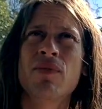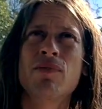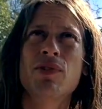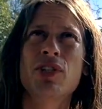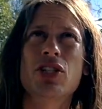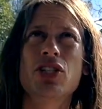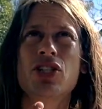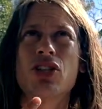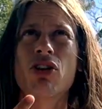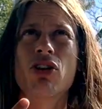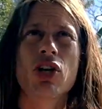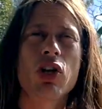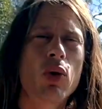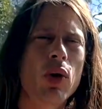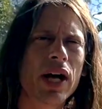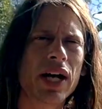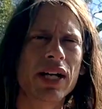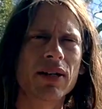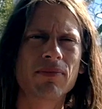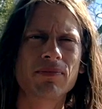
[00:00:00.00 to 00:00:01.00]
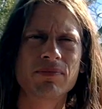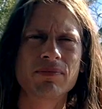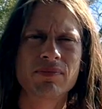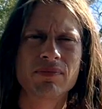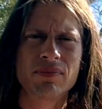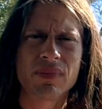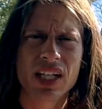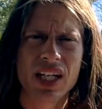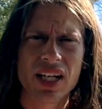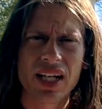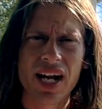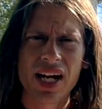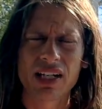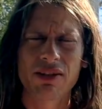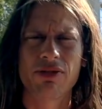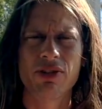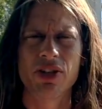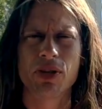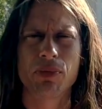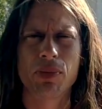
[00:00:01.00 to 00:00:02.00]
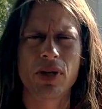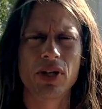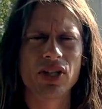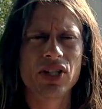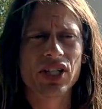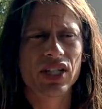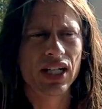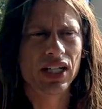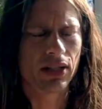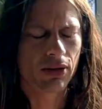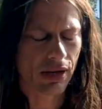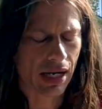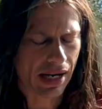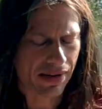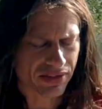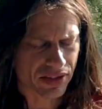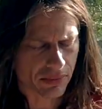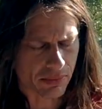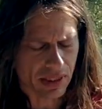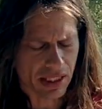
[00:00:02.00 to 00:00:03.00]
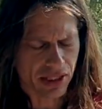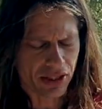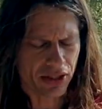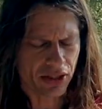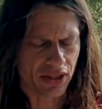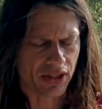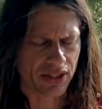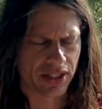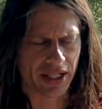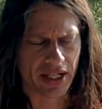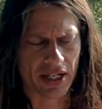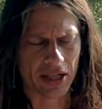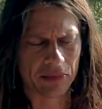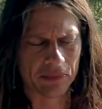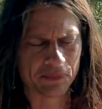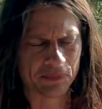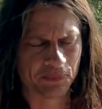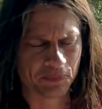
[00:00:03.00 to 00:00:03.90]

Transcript: just don't quite connect for the person and they'll have some issues there.